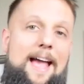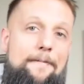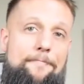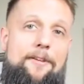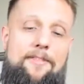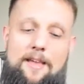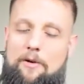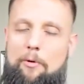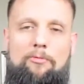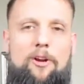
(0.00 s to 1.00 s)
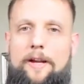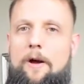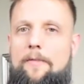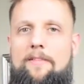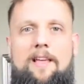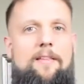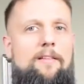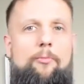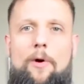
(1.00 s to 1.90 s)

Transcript: Everything, cold turkey, all this other,